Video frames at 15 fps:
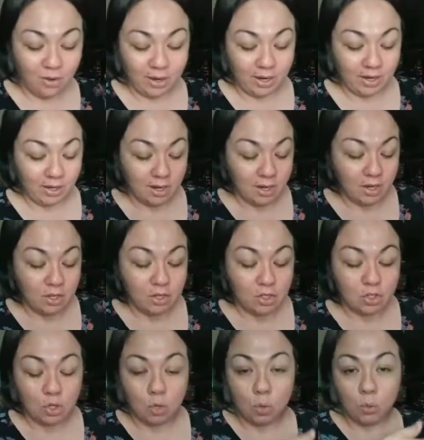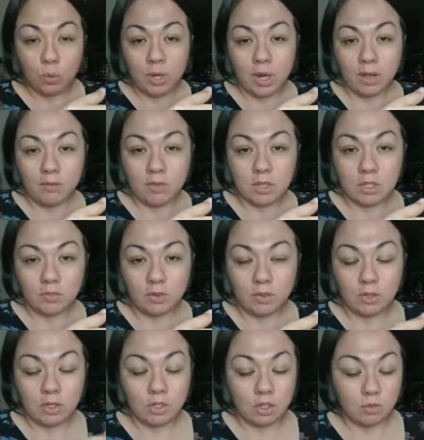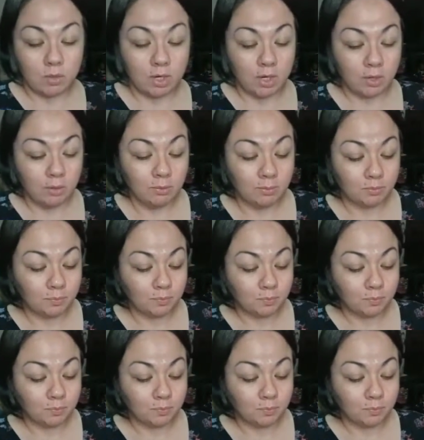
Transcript: okay, so we have this foundation right here.